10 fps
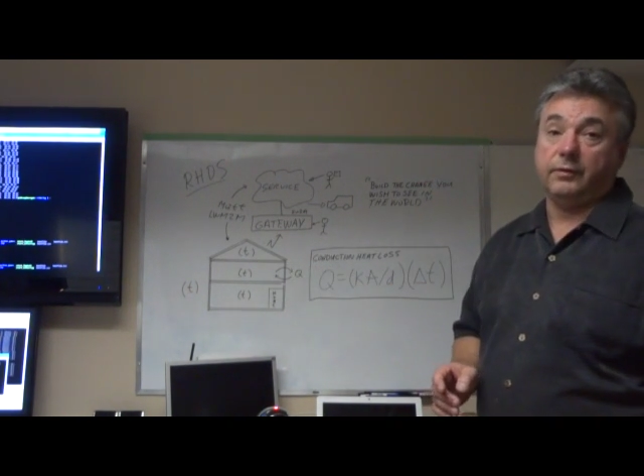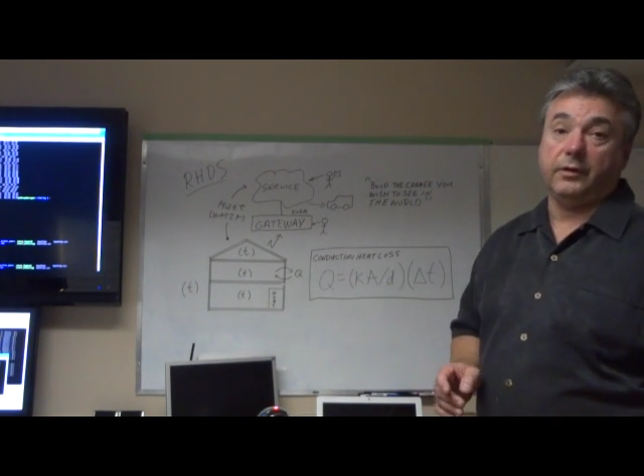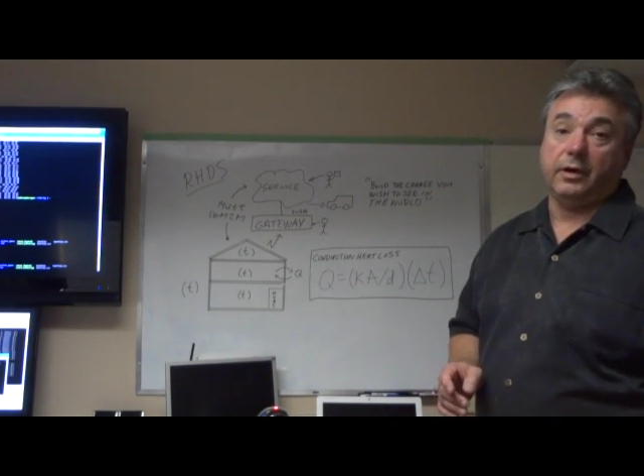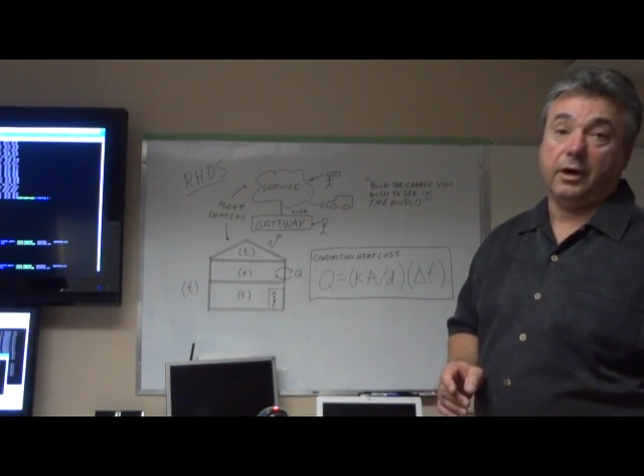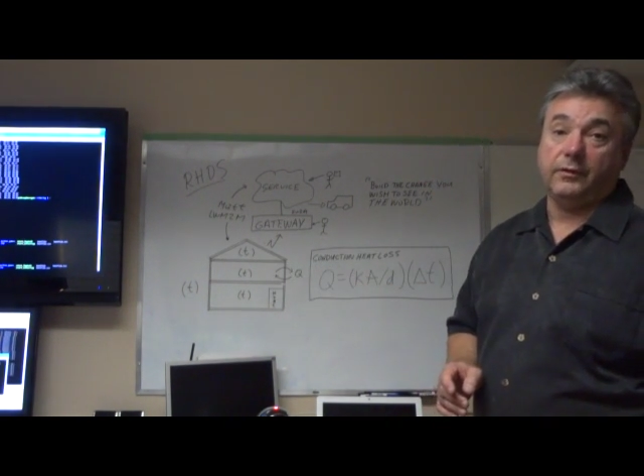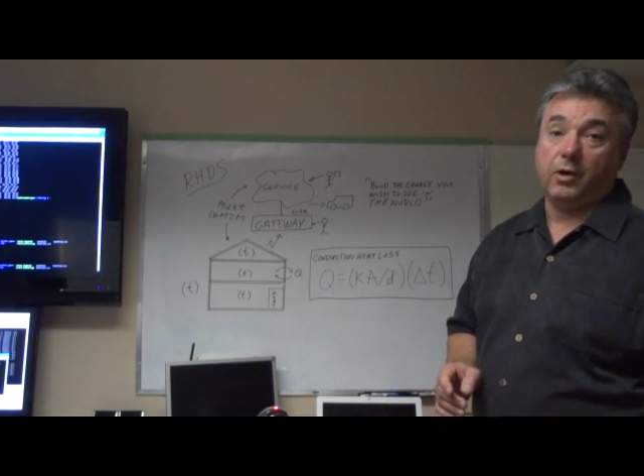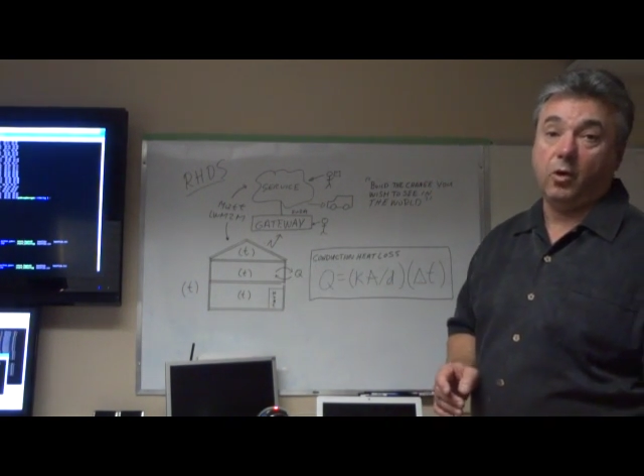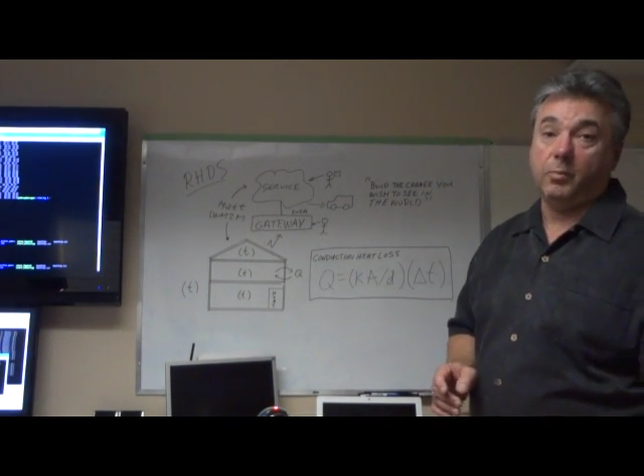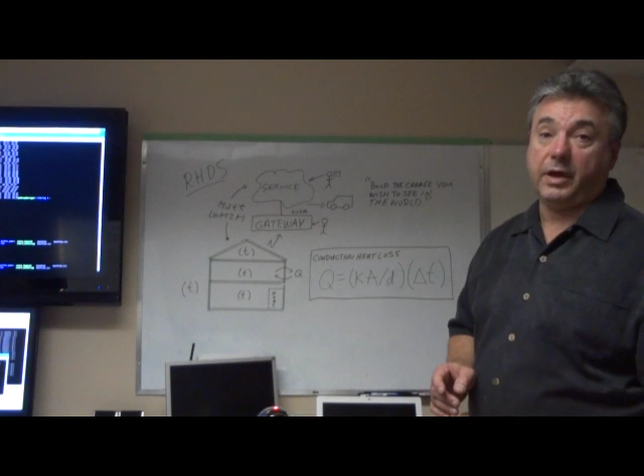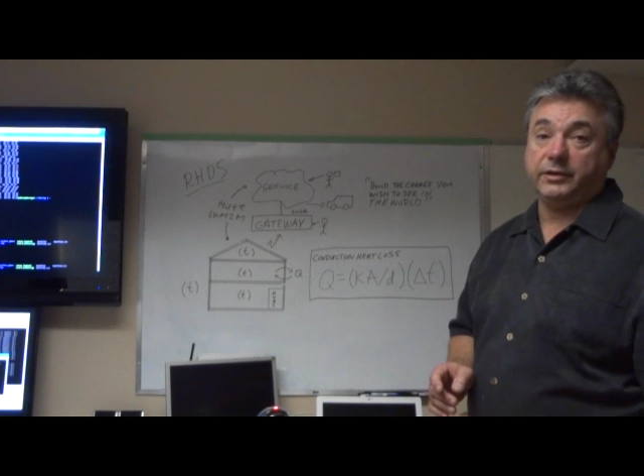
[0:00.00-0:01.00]
of a
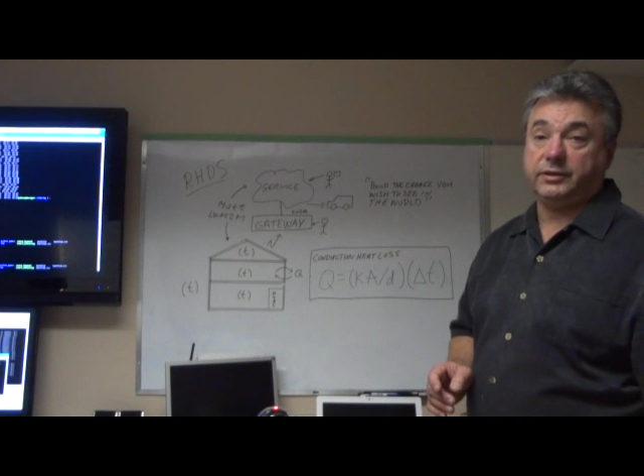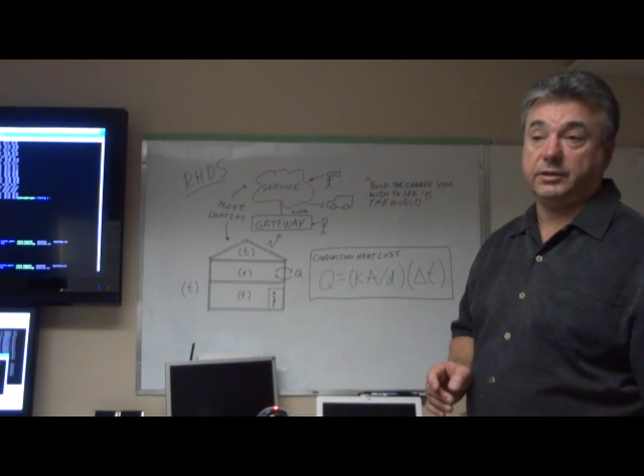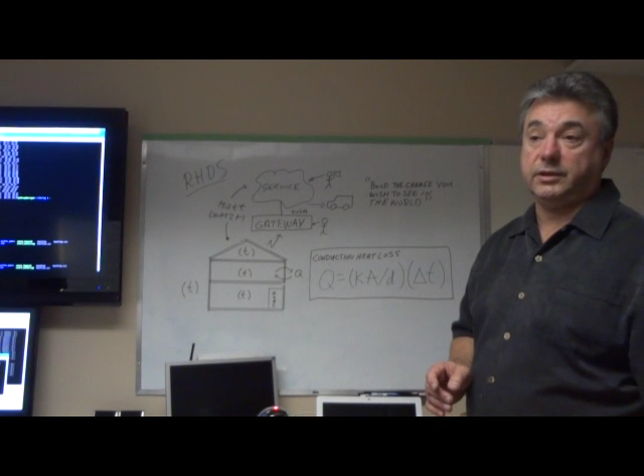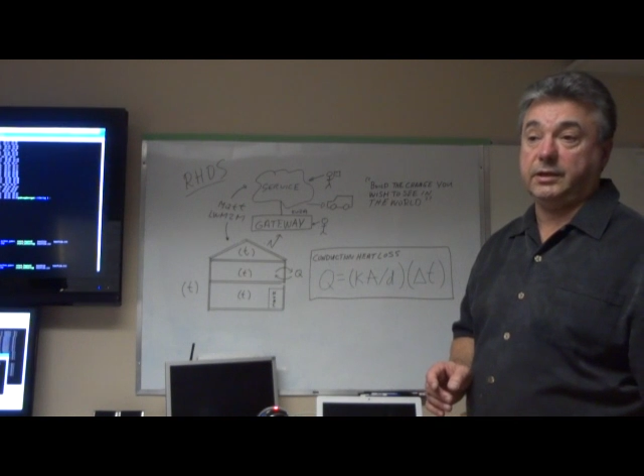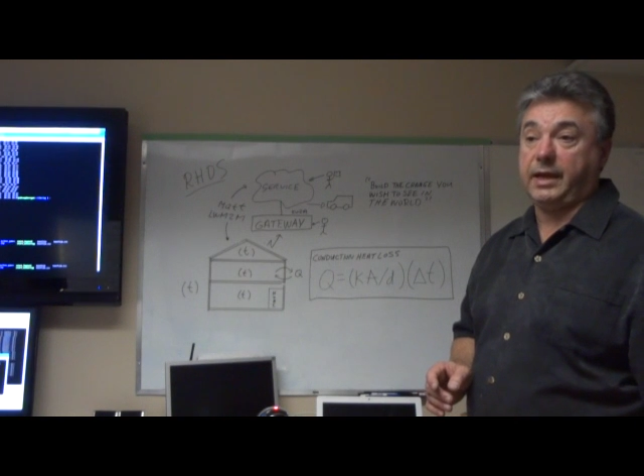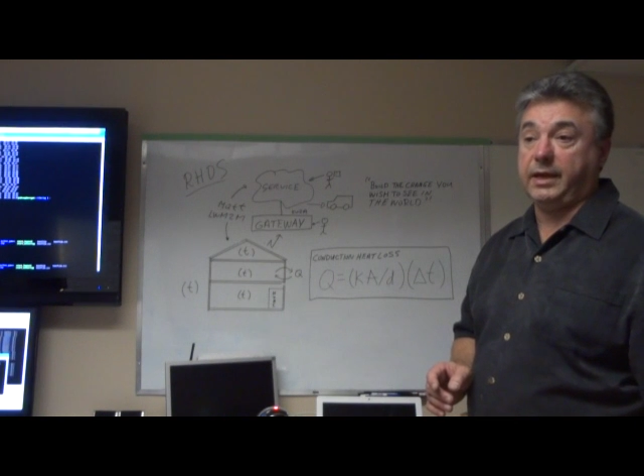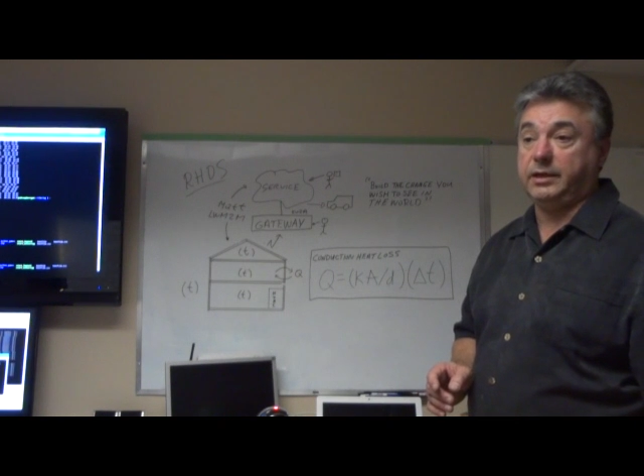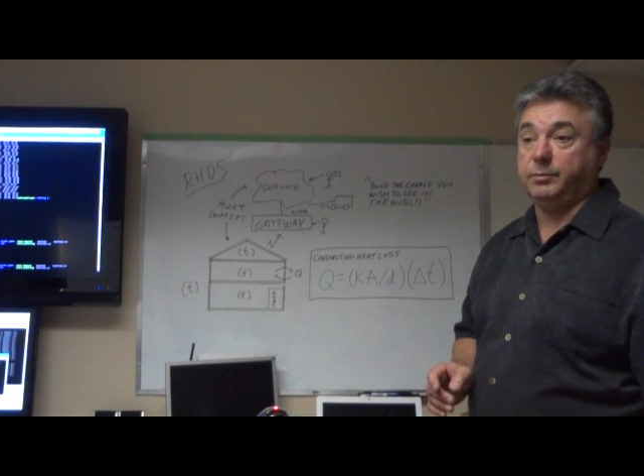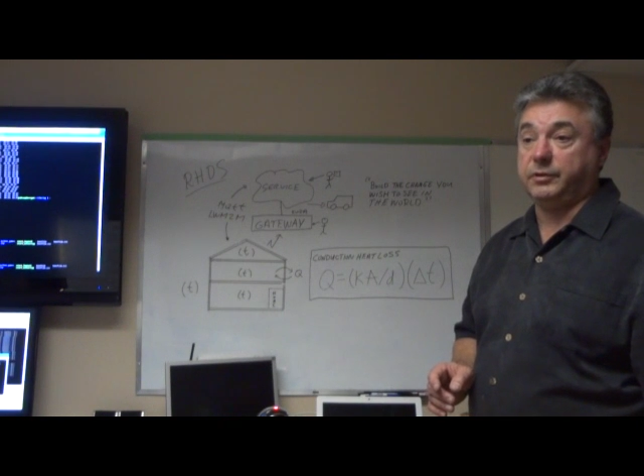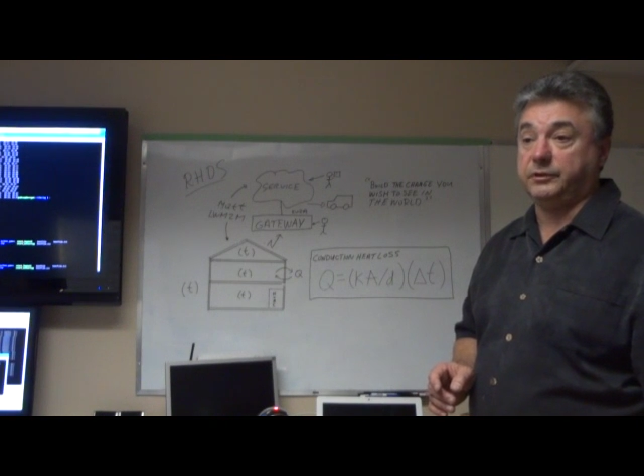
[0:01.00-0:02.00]
home by 60
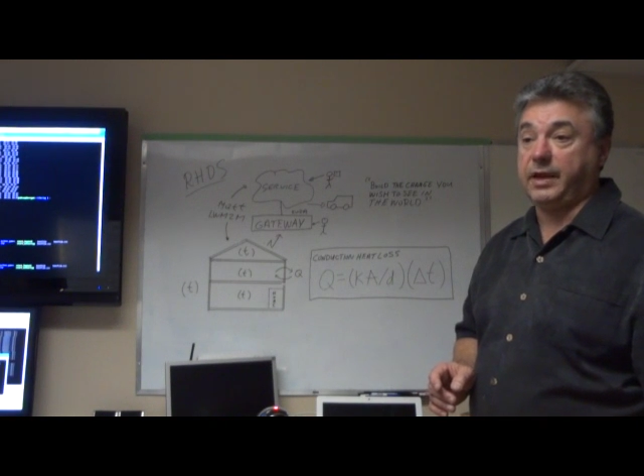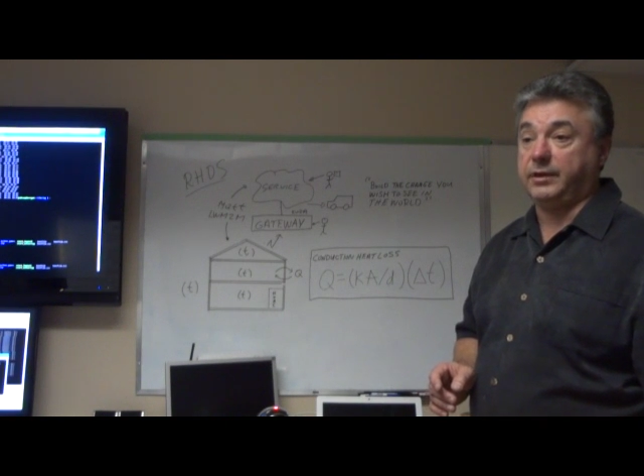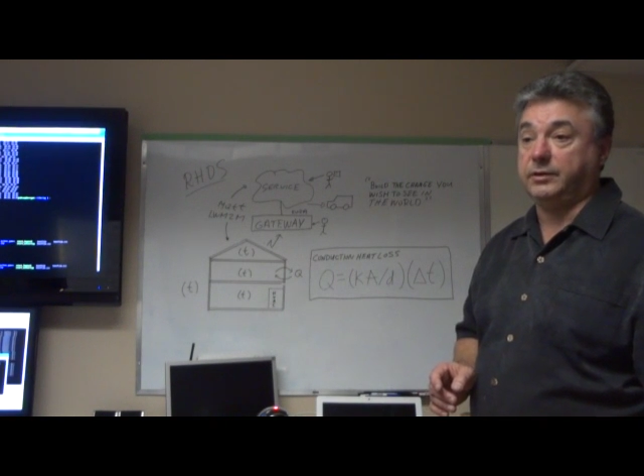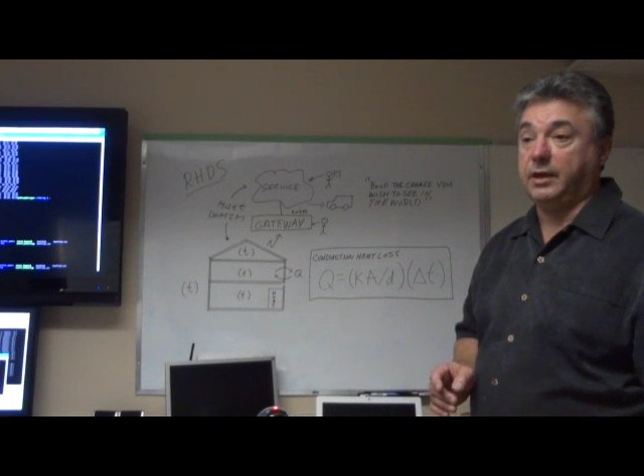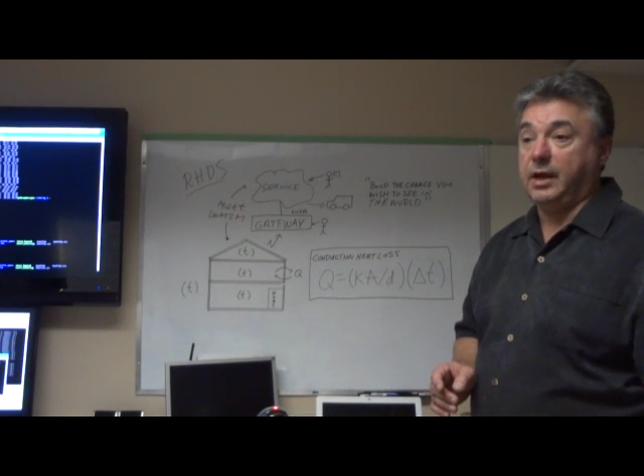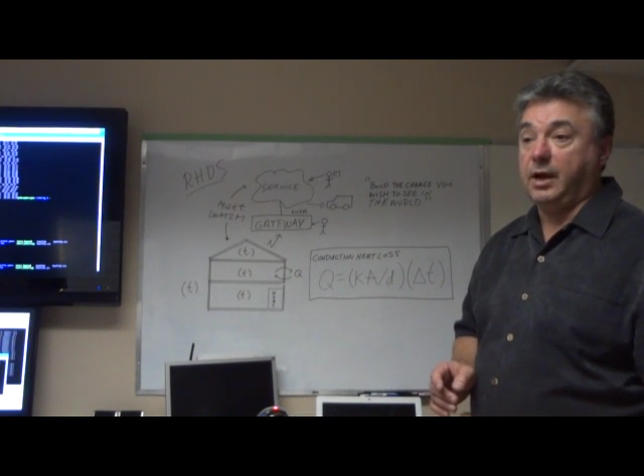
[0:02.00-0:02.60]
to 80%.